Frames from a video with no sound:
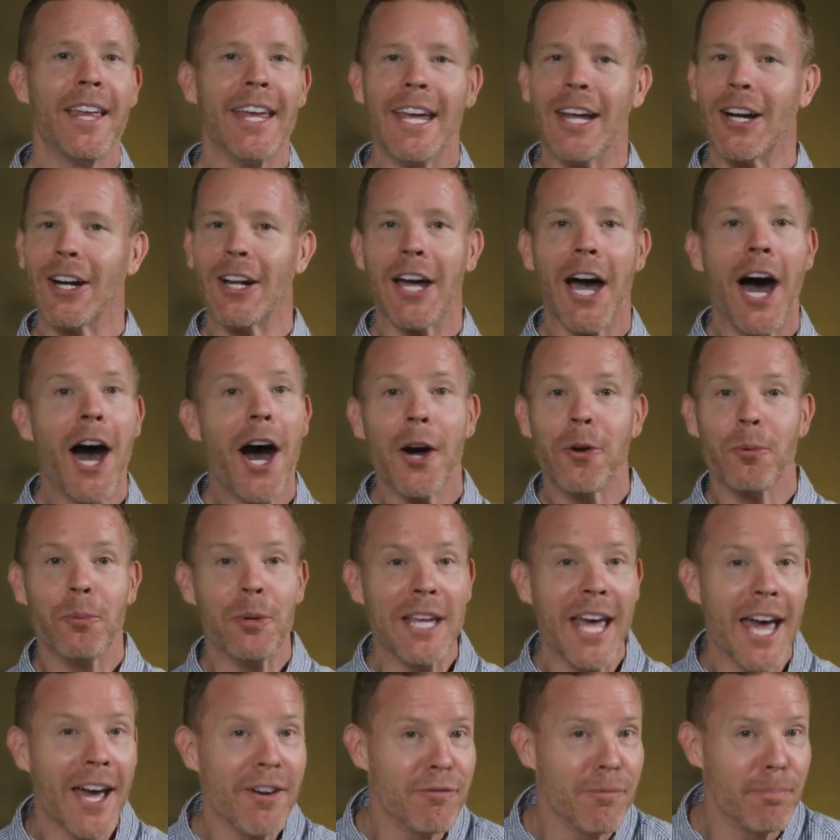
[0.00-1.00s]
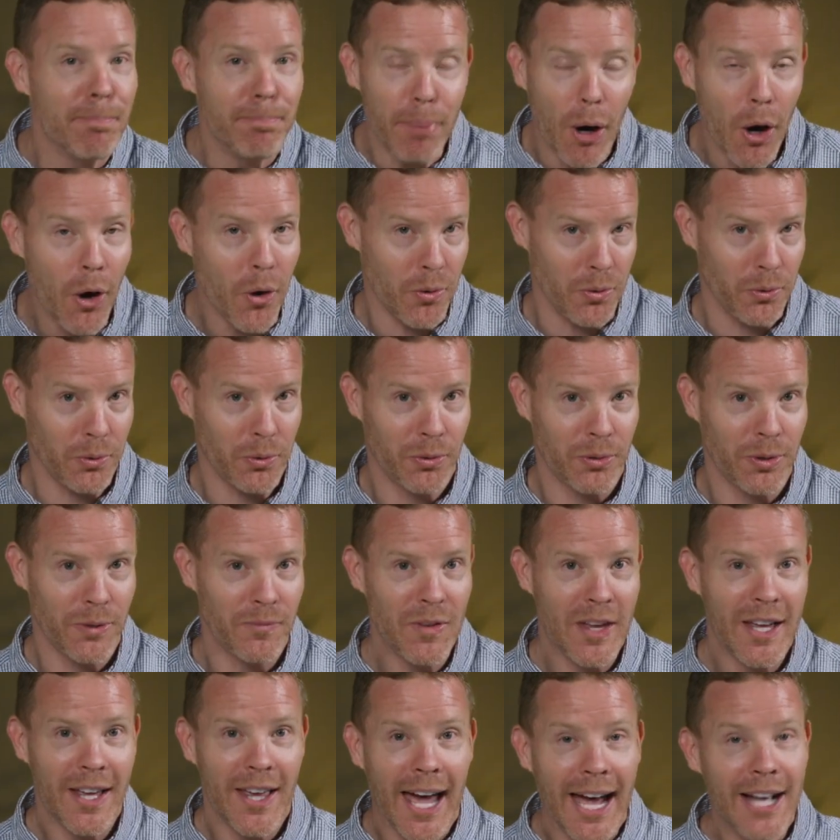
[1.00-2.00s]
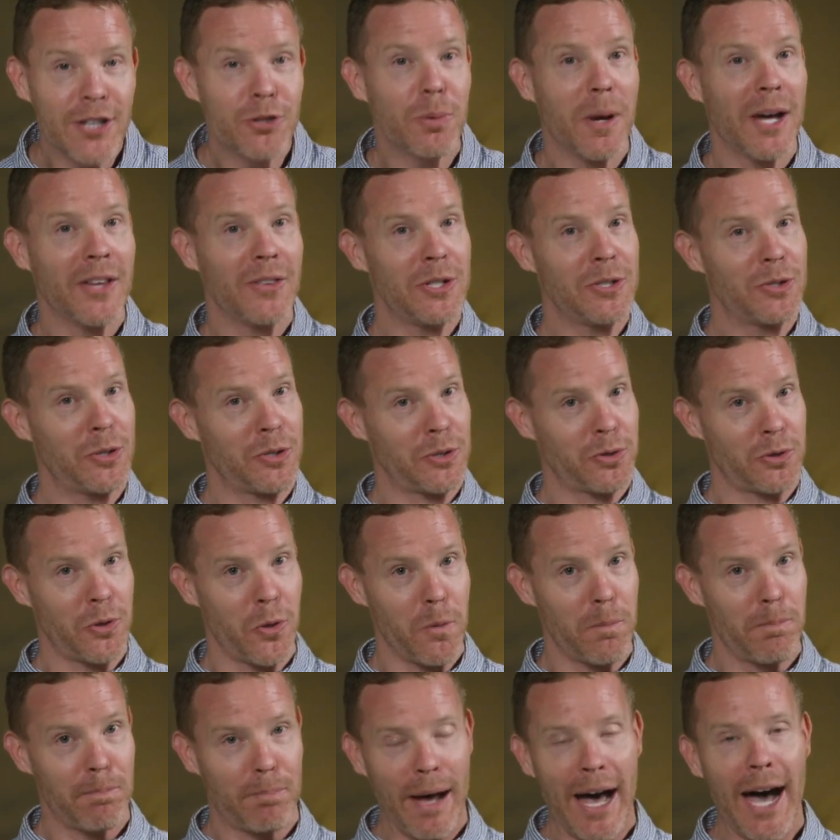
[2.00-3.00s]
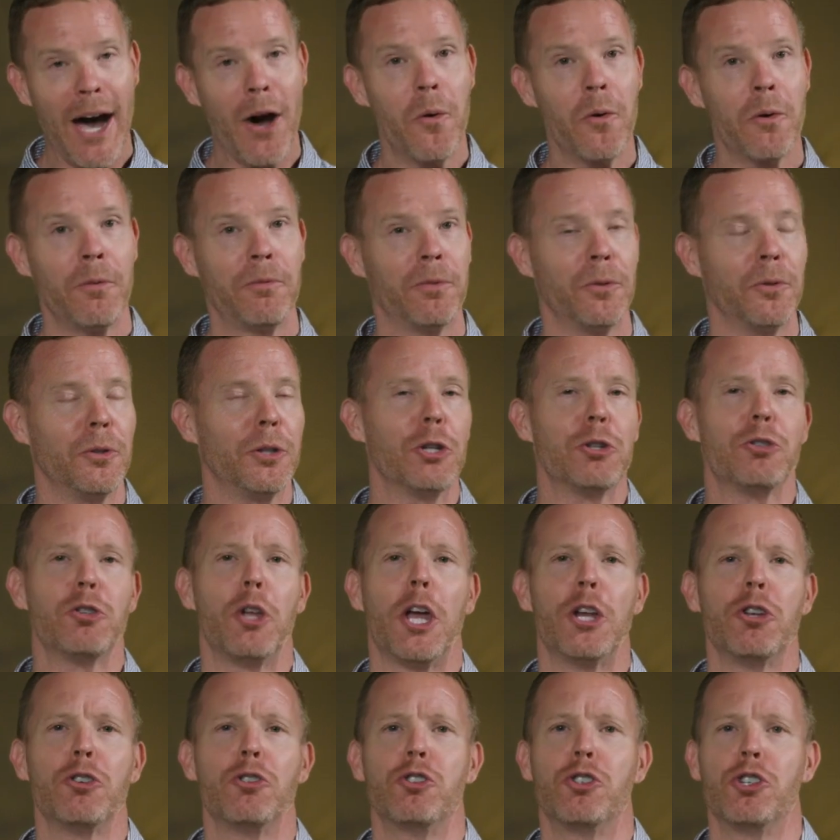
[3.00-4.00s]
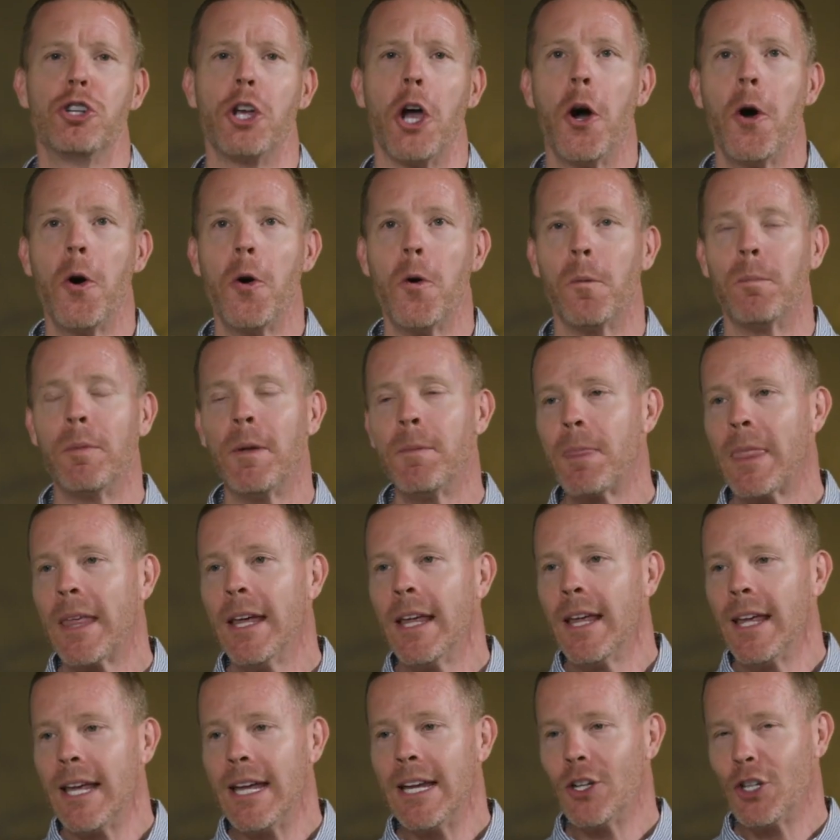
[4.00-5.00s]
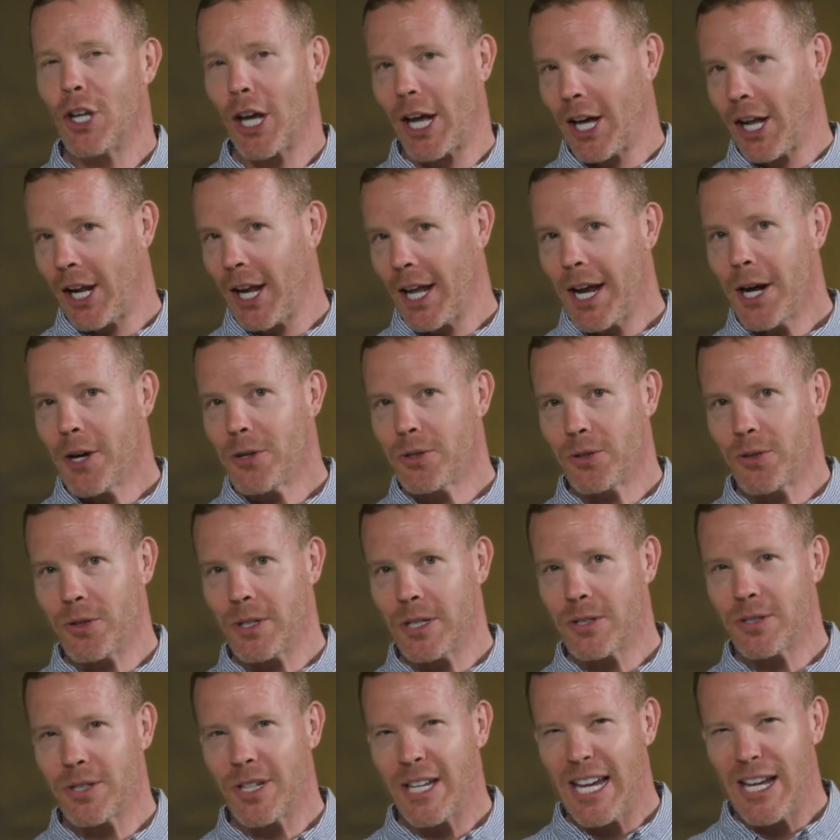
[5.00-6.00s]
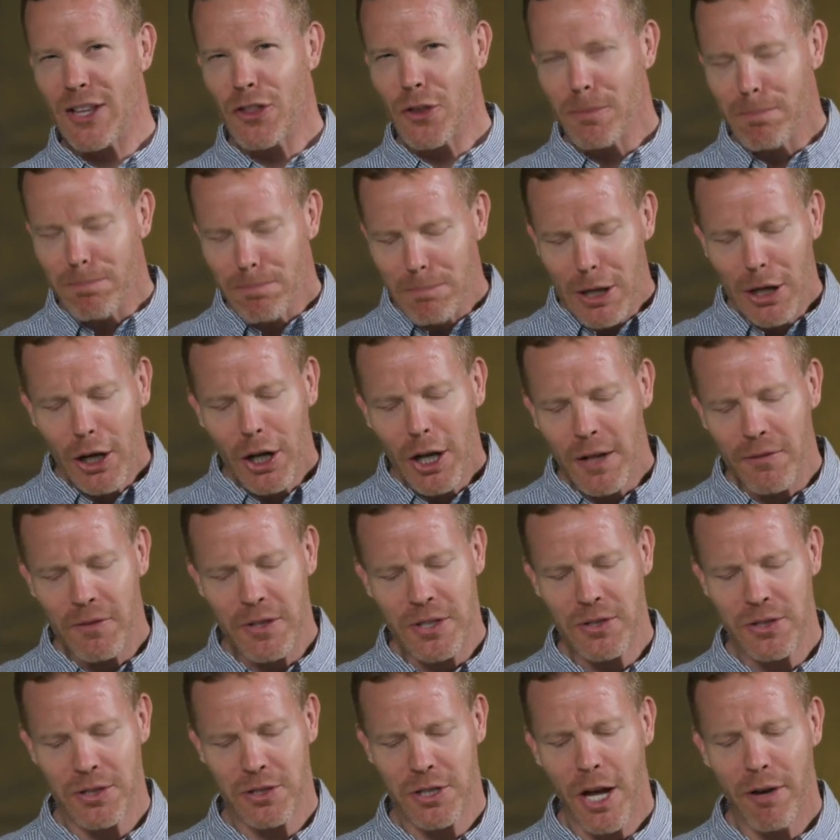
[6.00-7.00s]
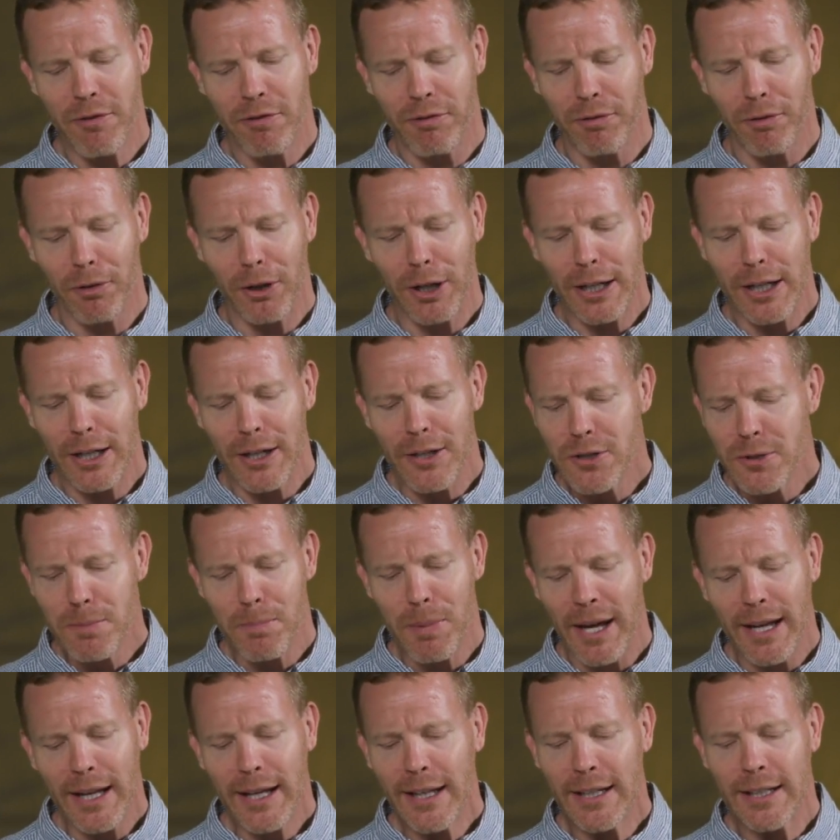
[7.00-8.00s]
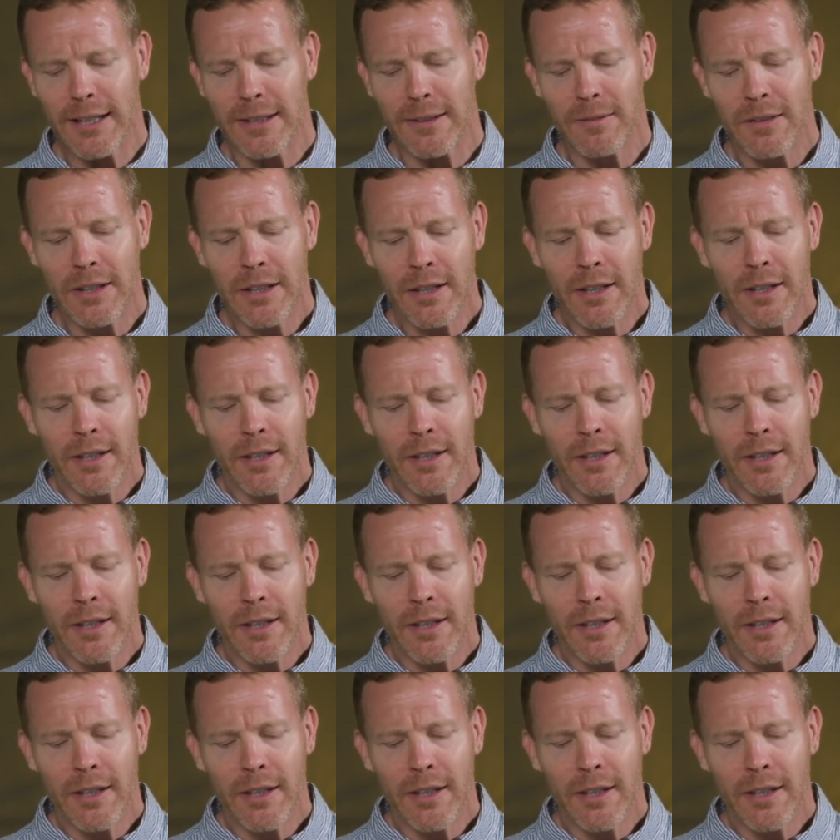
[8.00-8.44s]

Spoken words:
In God, we have both. That's why this is so powerful. And Job, he declares this in the middle of his suffering and his pain.